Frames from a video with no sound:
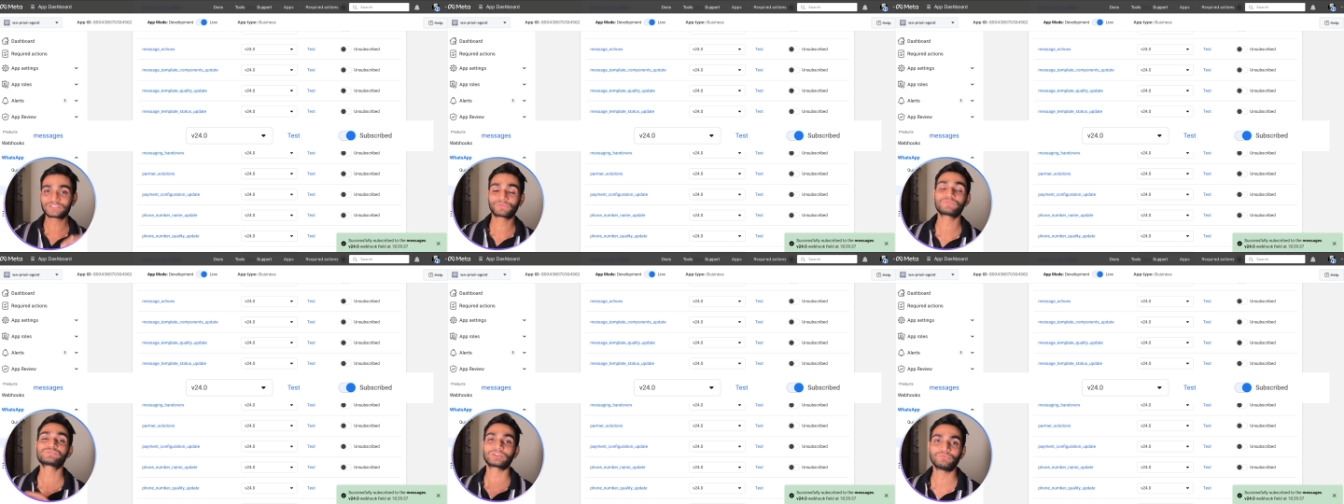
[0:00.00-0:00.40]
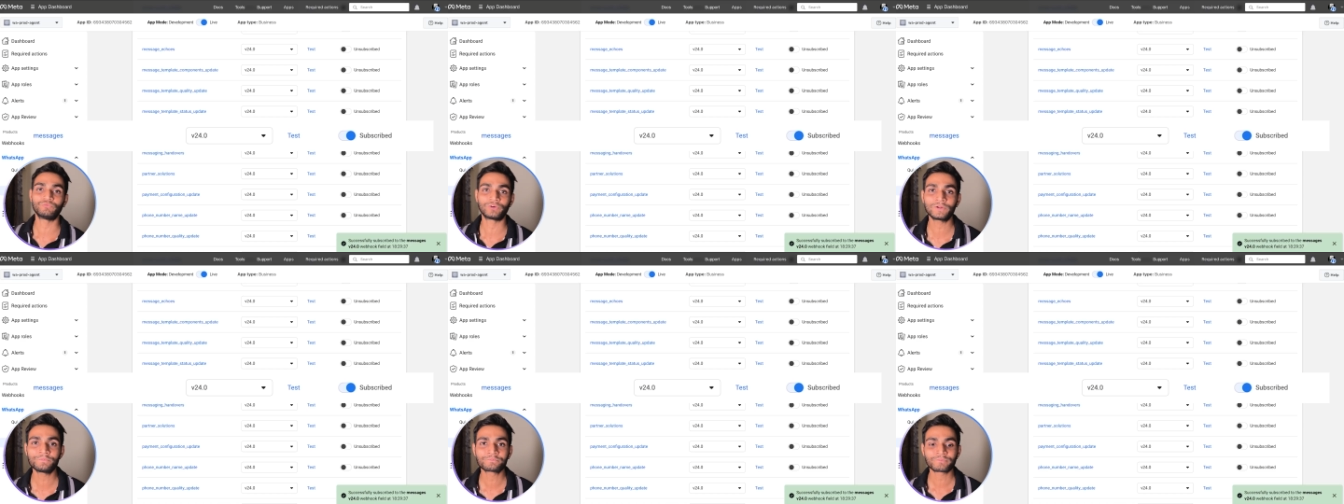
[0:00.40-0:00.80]
from
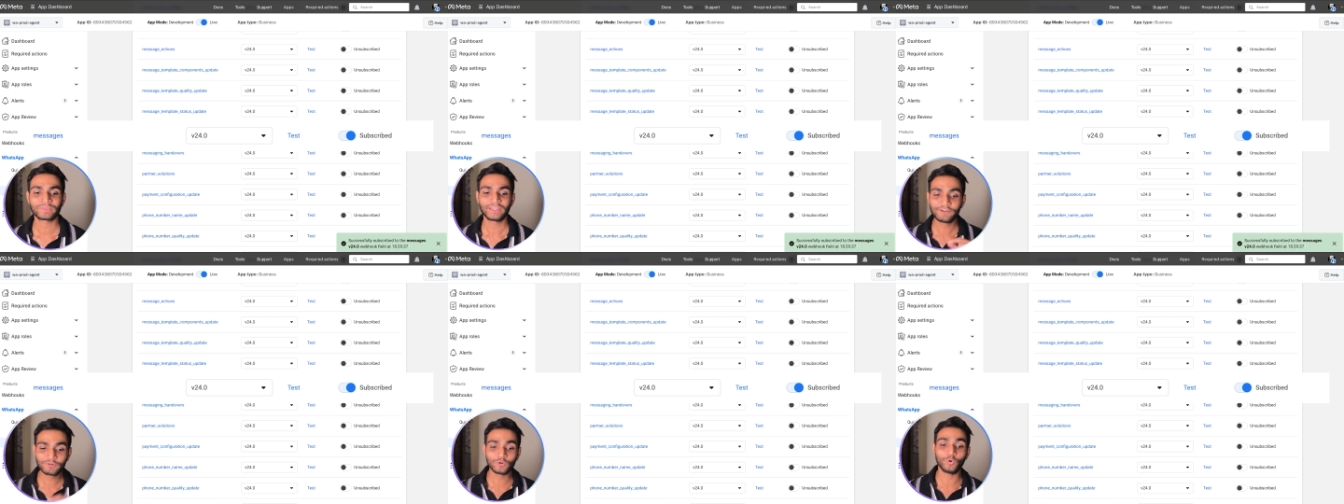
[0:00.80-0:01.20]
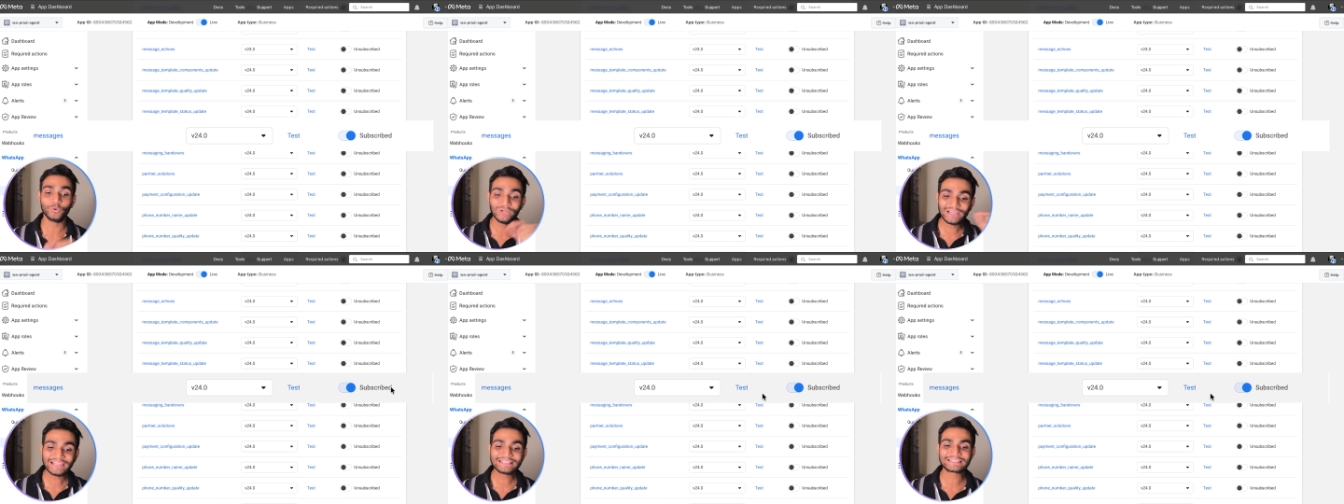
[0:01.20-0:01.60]
someone it will
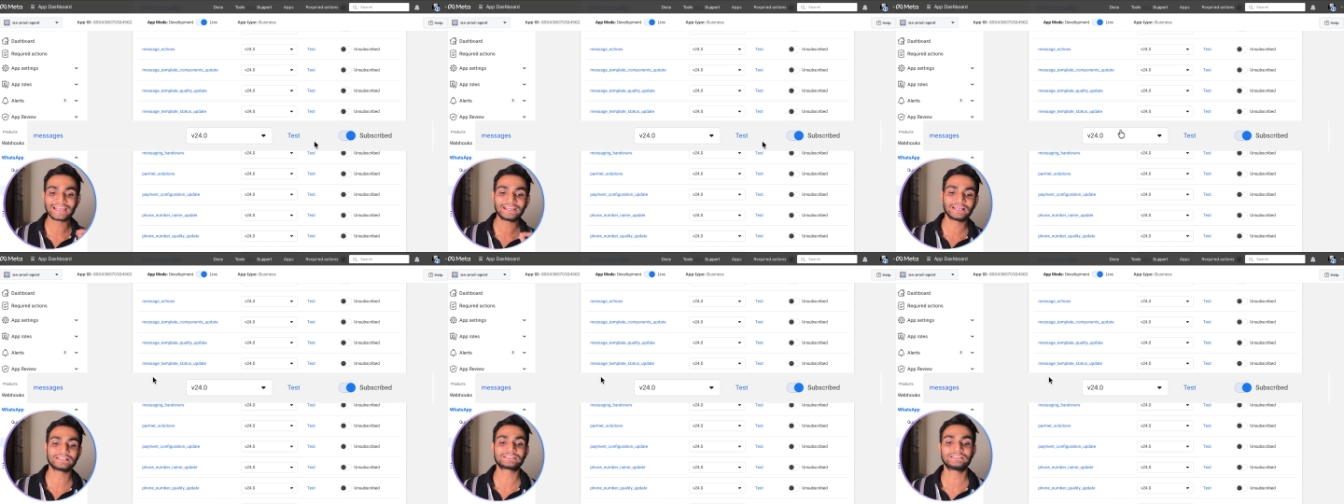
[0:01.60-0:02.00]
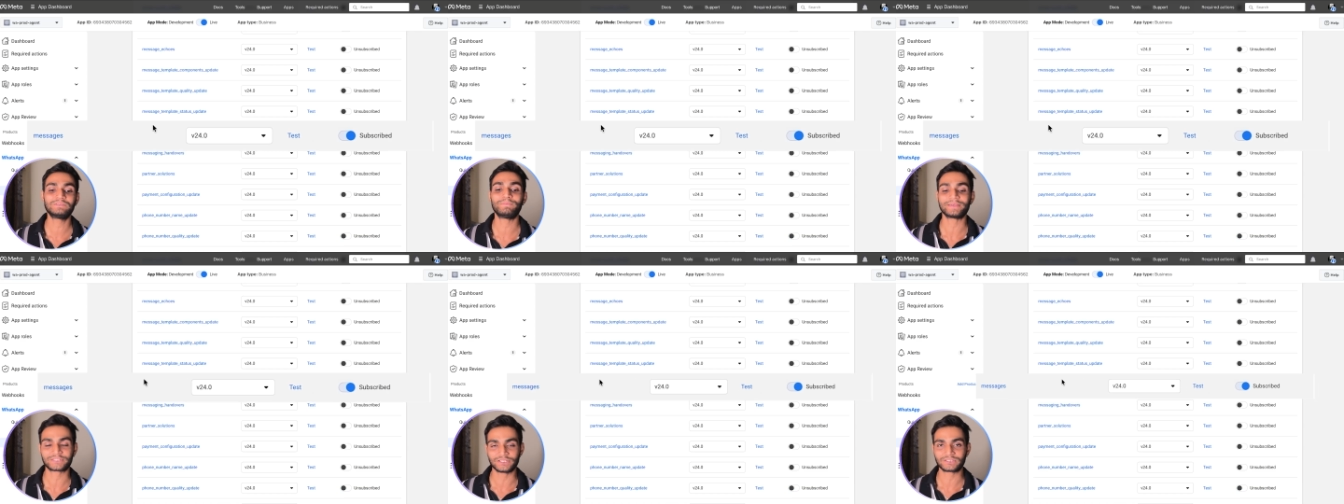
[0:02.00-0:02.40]
only send us the
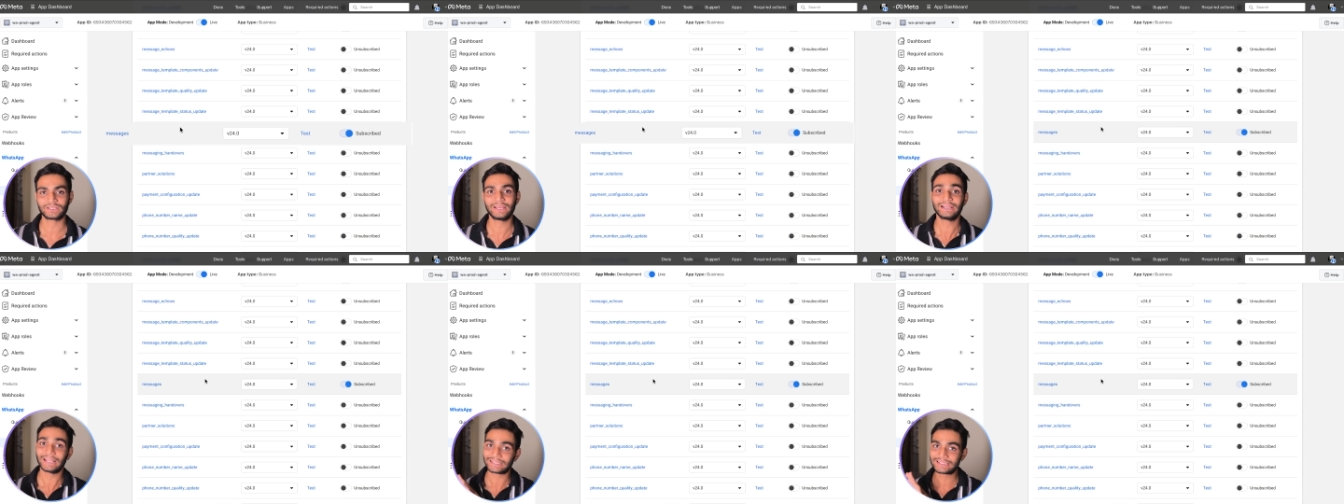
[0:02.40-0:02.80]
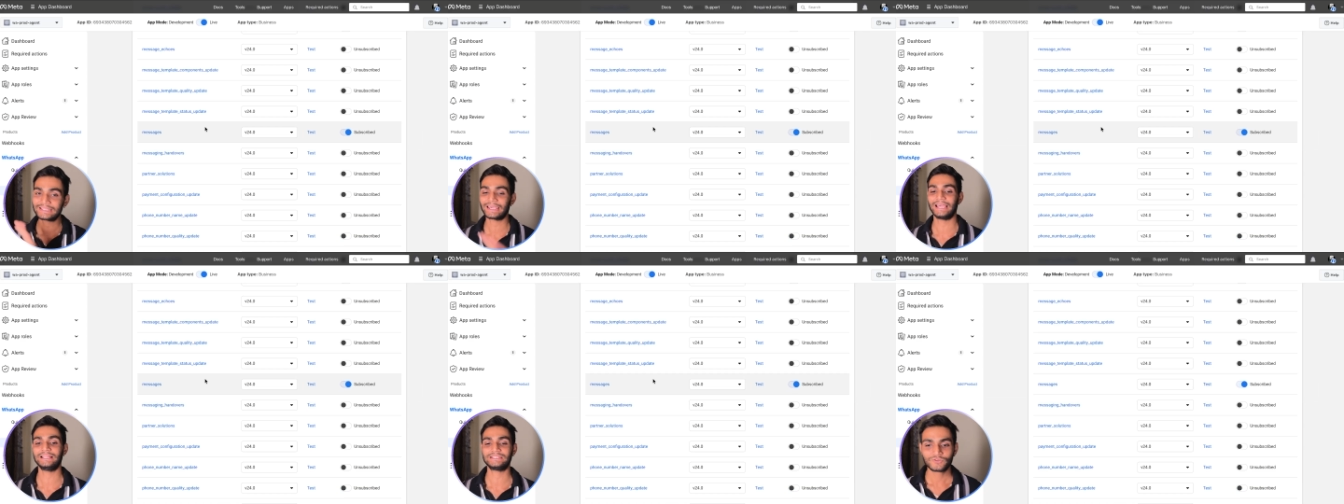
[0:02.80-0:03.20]
message and nothing
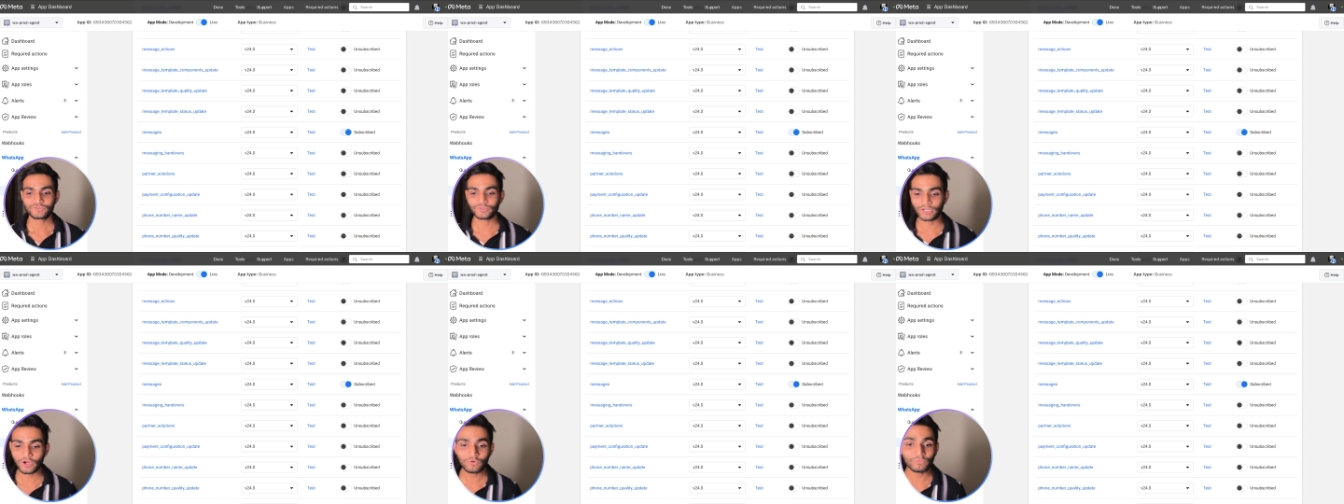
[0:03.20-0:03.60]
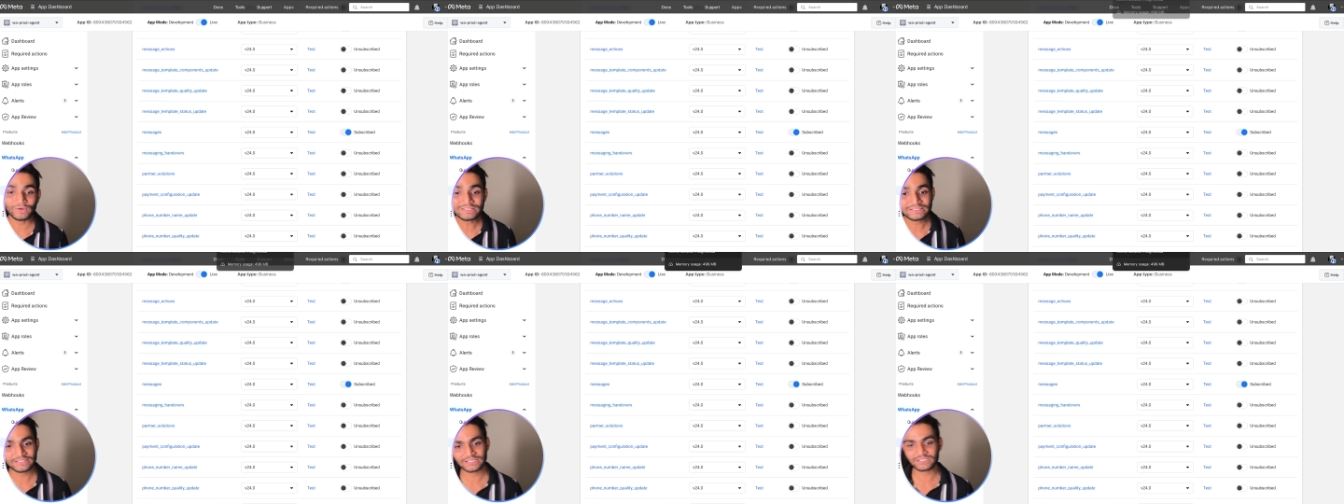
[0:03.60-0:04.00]
else so now
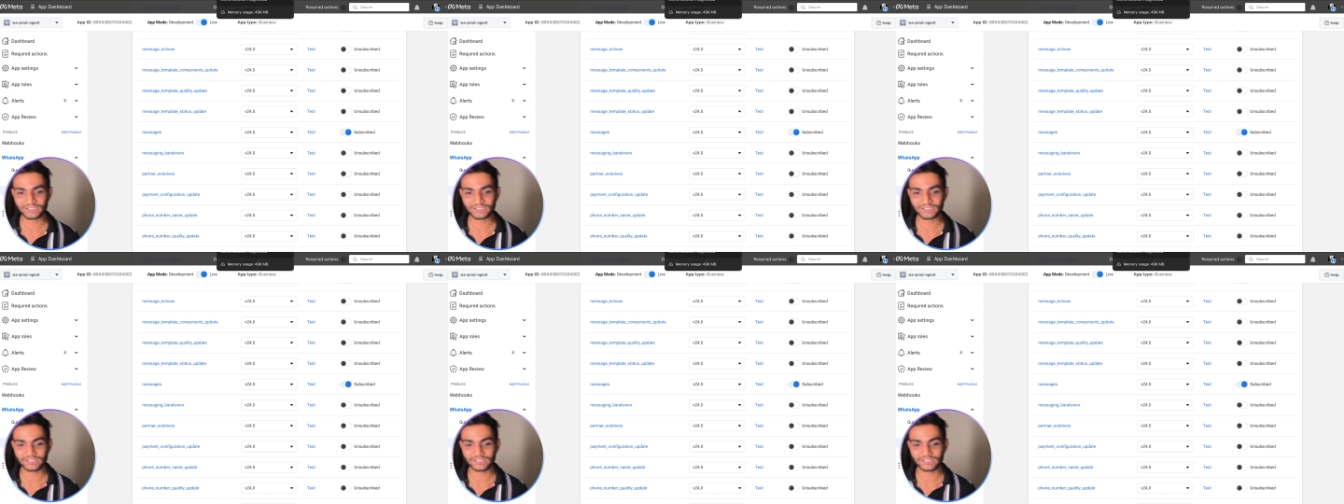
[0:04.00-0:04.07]
once this is